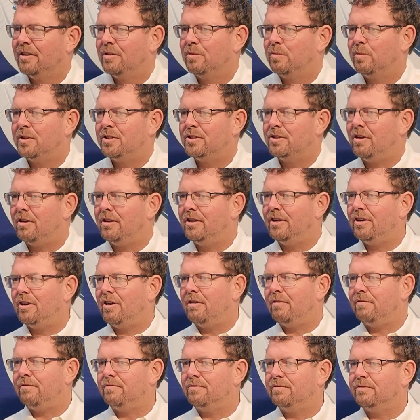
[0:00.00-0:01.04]
we started
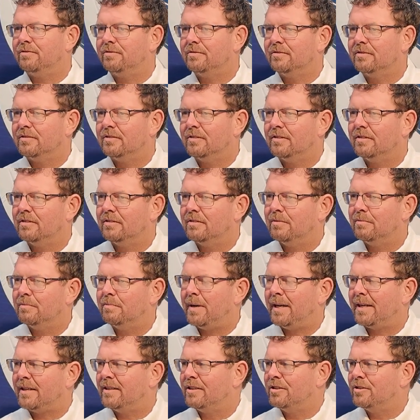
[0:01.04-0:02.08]
off
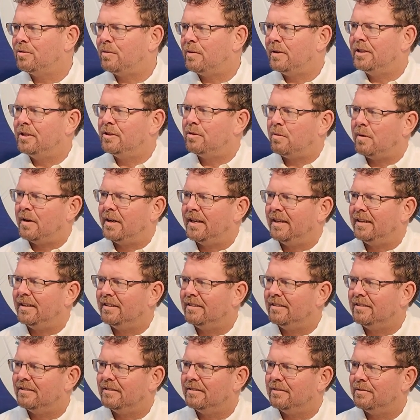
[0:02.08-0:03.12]
back in
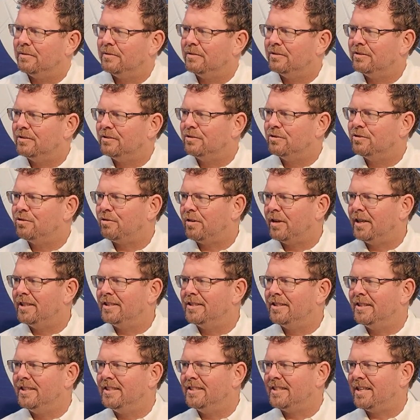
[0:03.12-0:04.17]
2020 trying
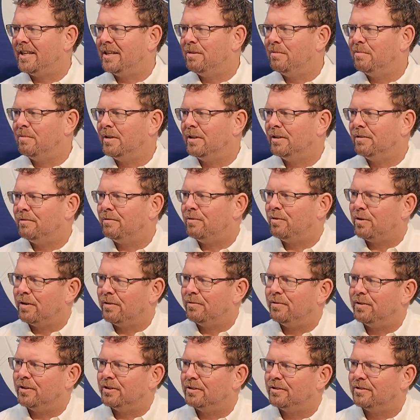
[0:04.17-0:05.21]
to design and build a
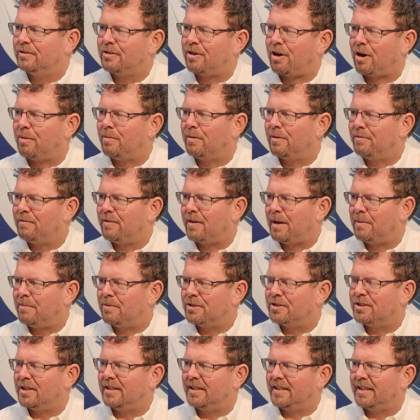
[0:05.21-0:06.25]
40-foot carbon fiber
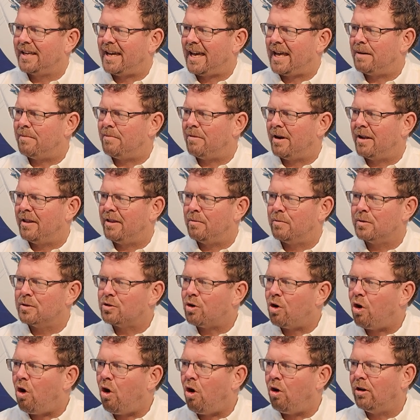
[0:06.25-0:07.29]
sailing catamaran that was
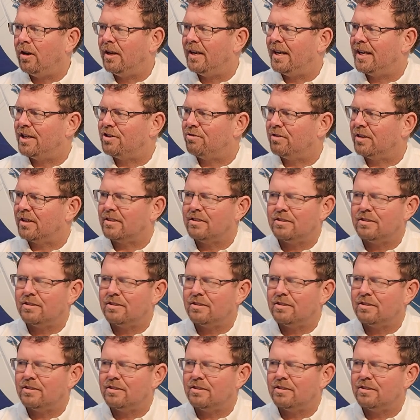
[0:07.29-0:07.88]
all electric,